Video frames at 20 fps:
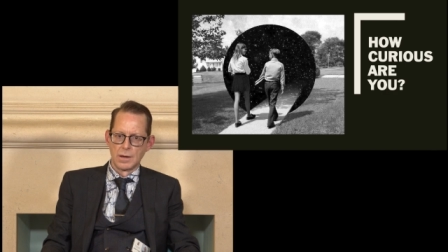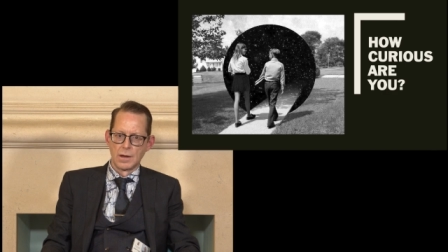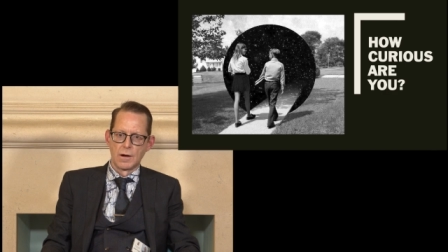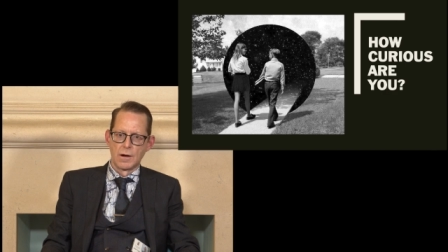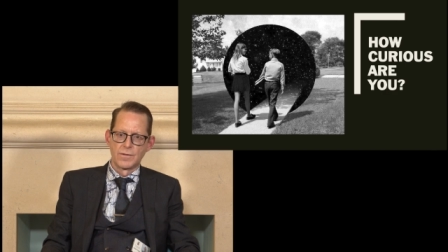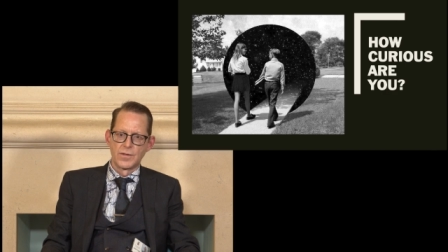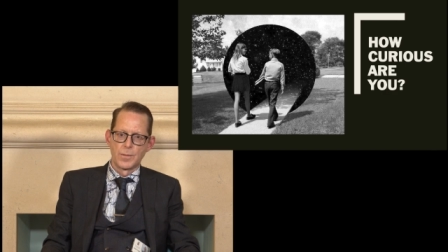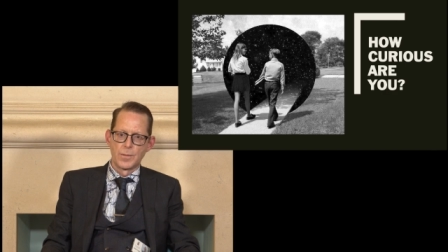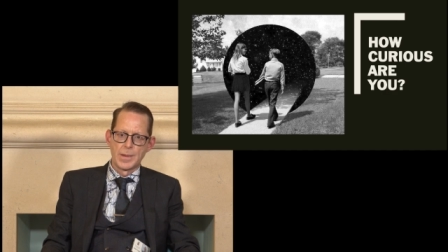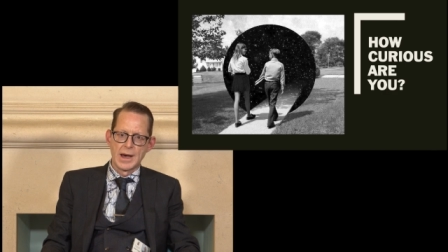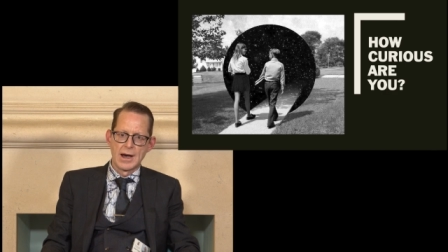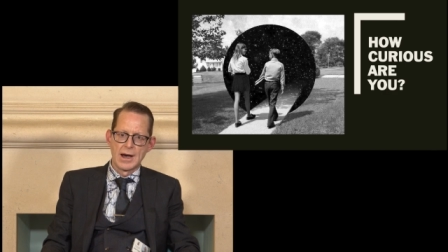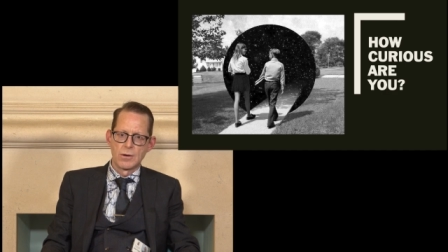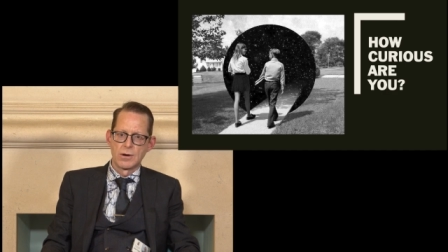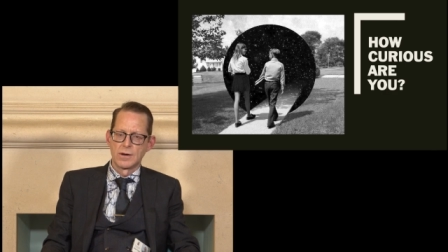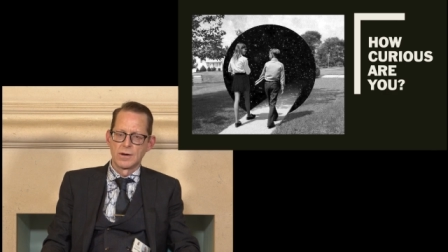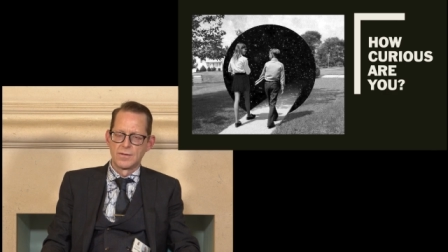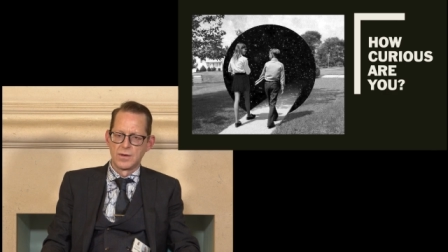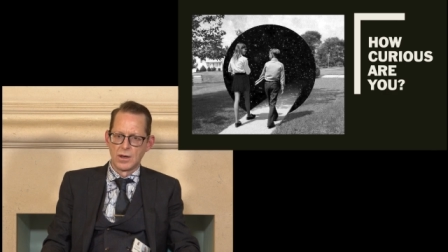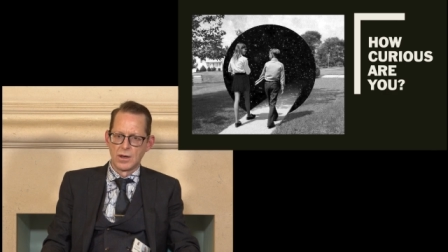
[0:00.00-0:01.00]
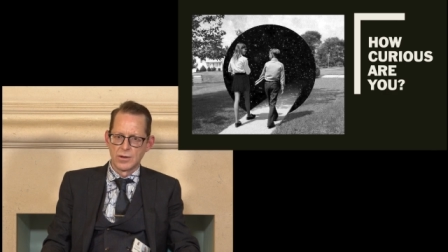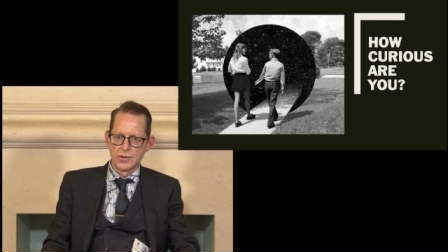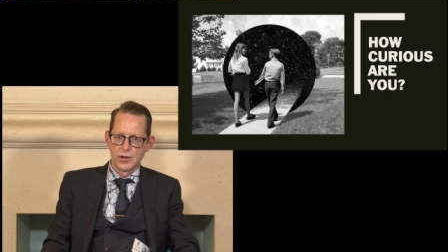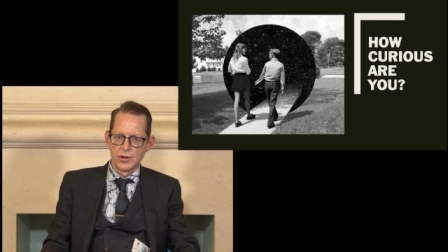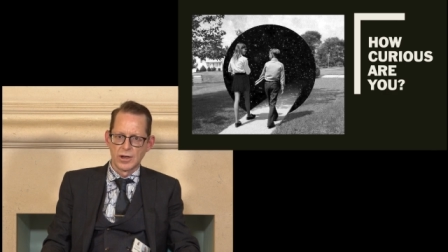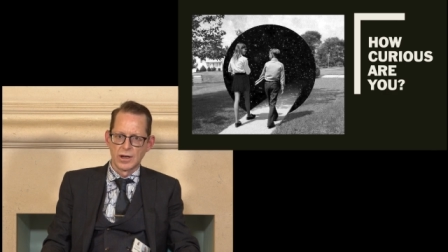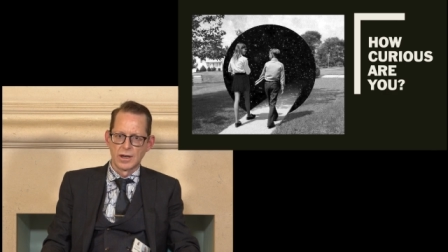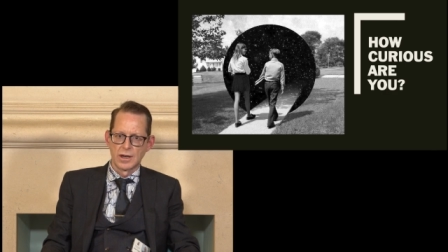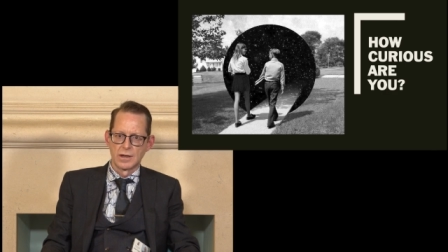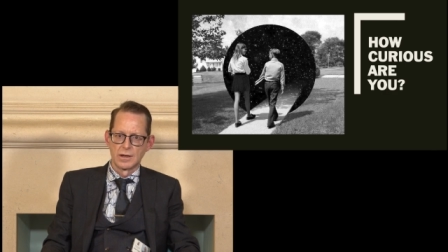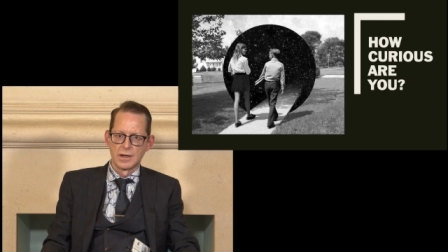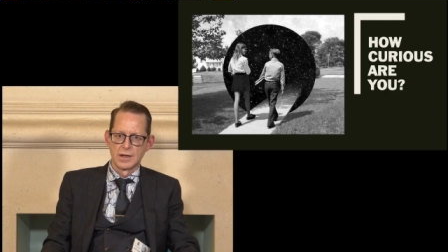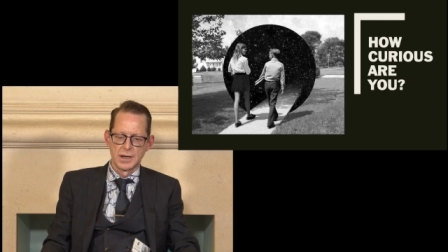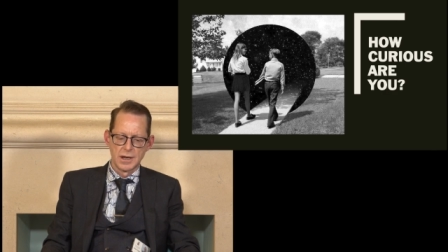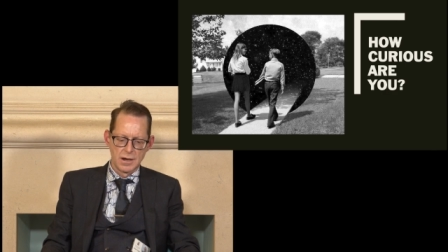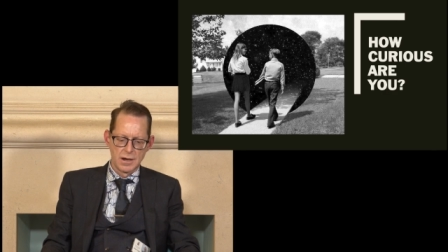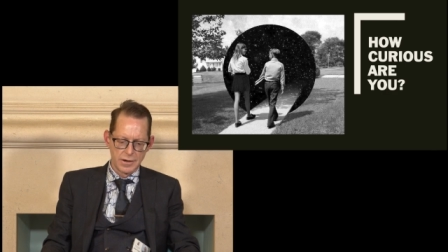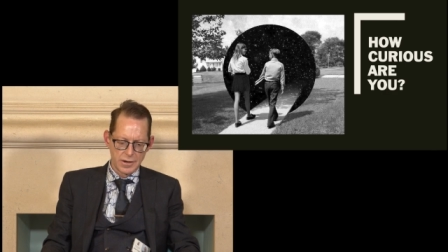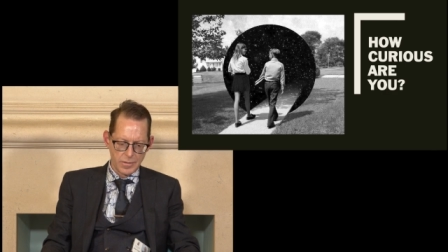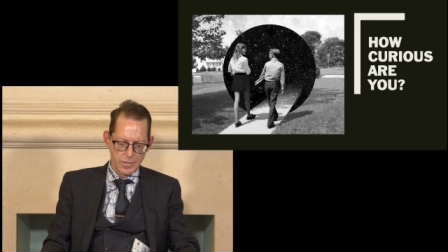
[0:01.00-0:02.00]
of the power of logic in
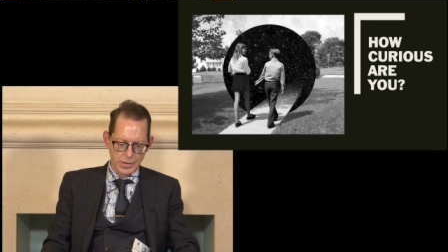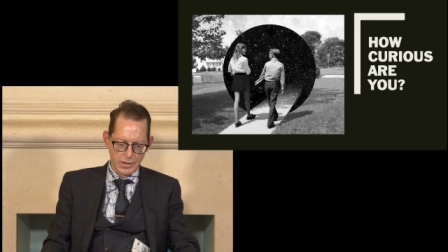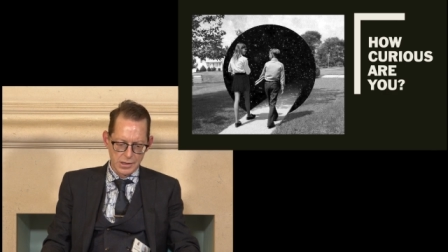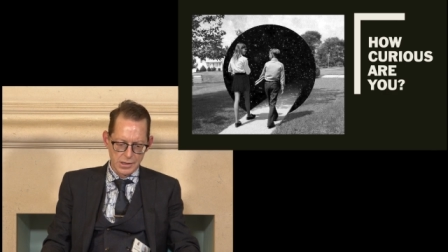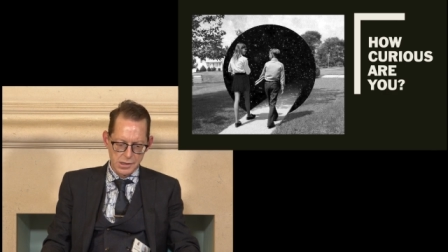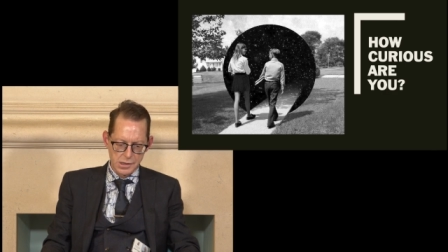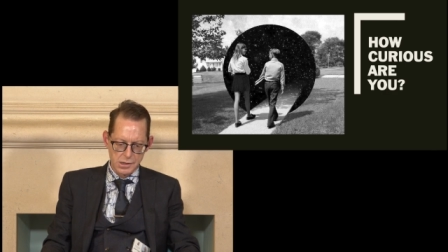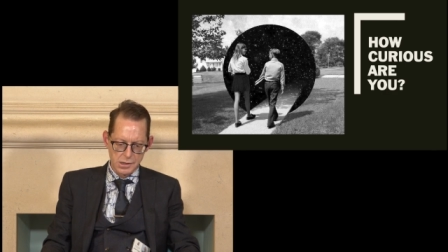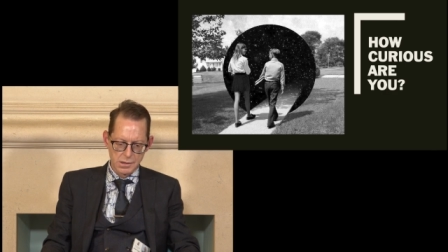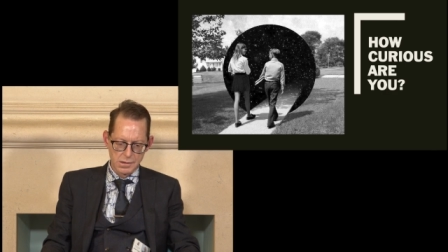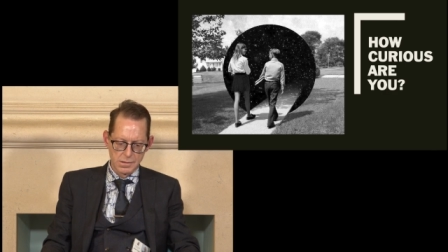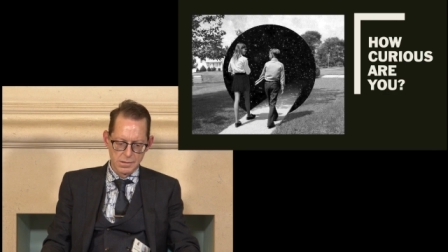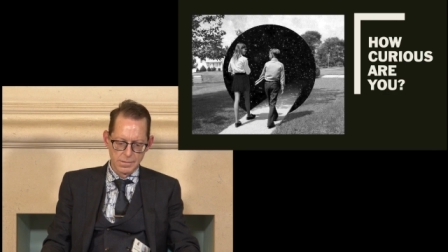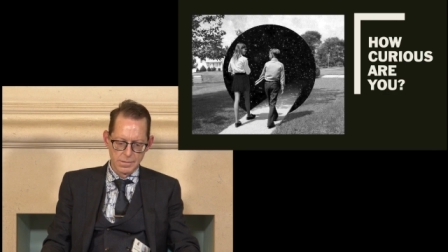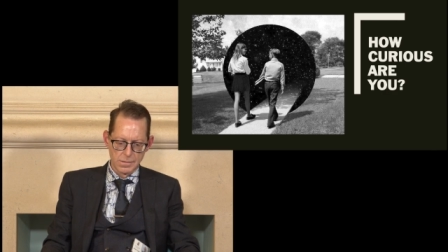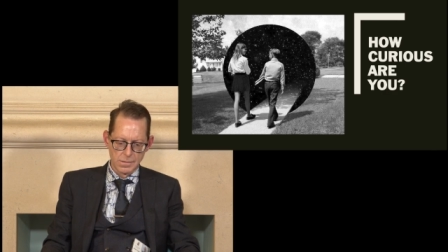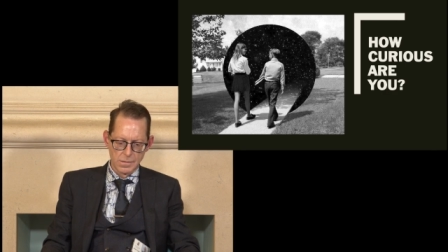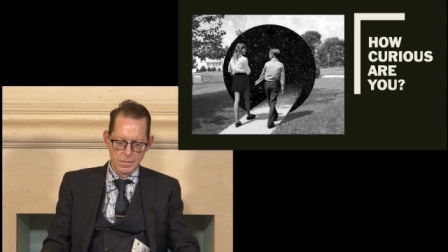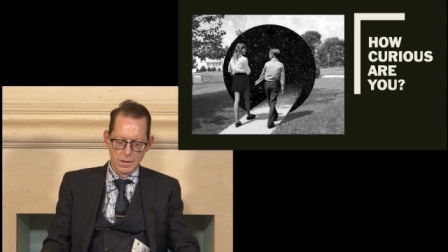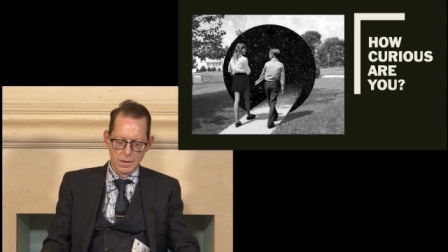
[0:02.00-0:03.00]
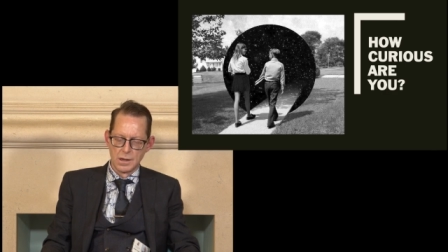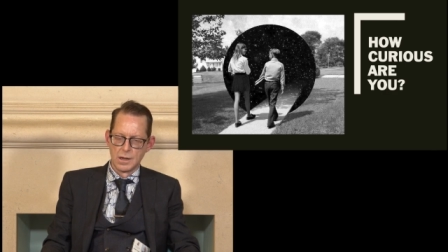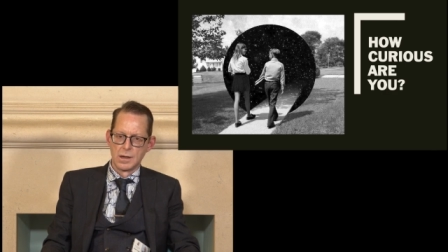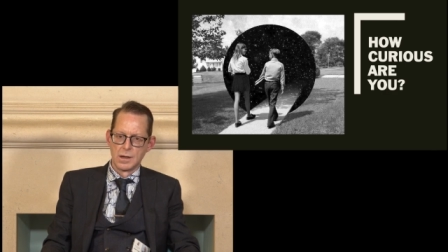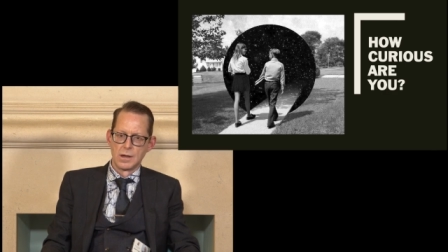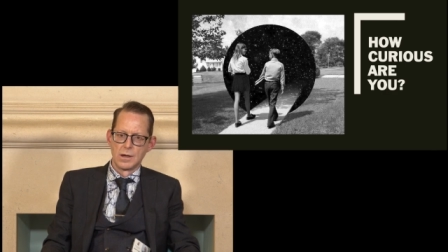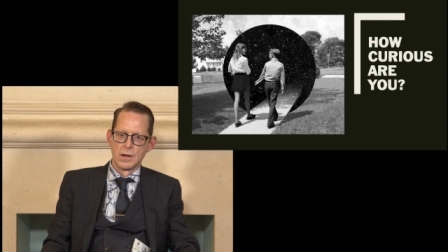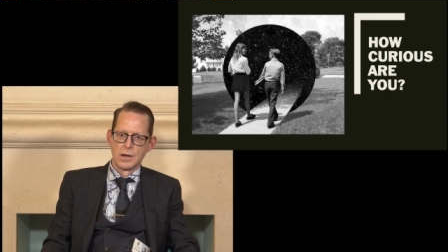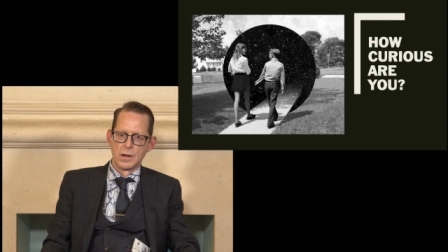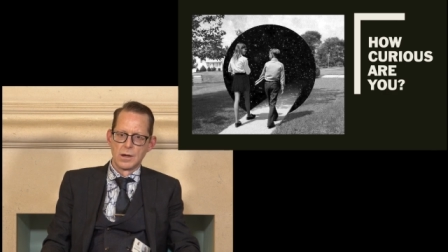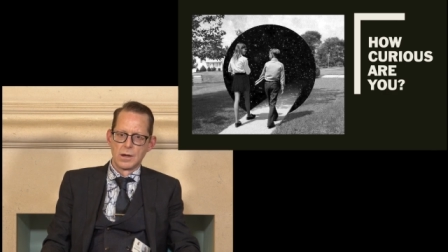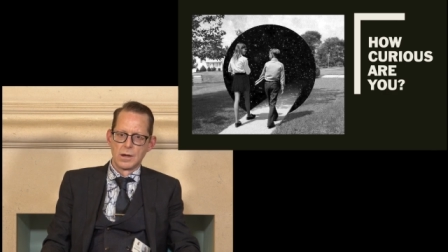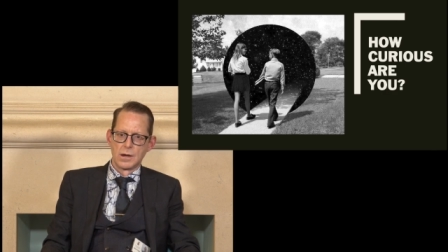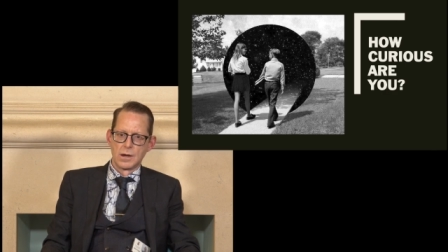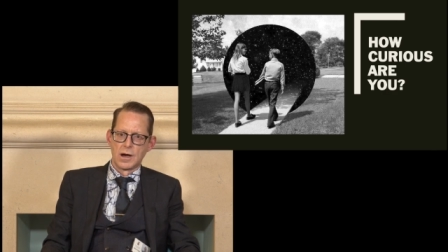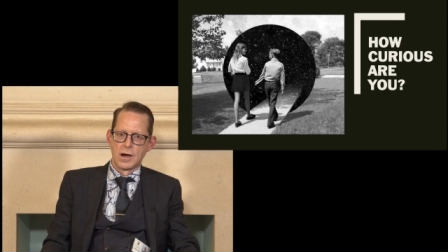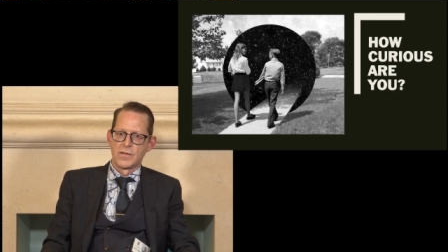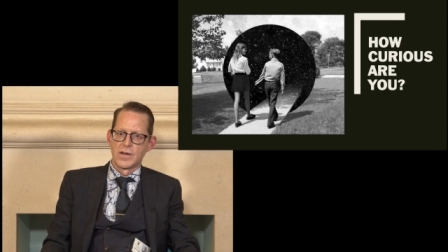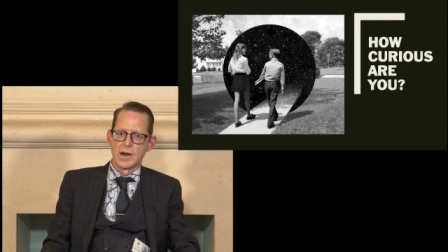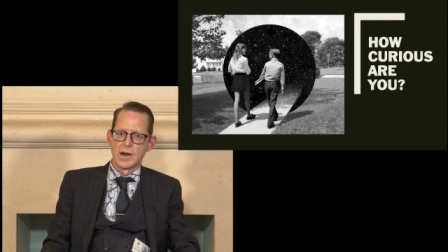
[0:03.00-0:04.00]
arguments,
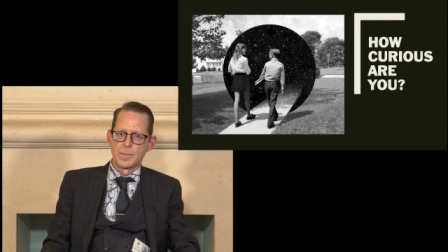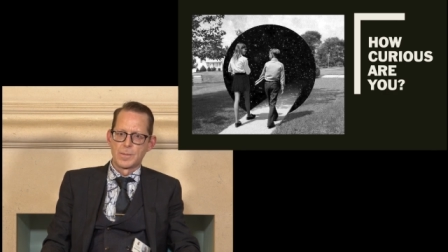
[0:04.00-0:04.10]
of our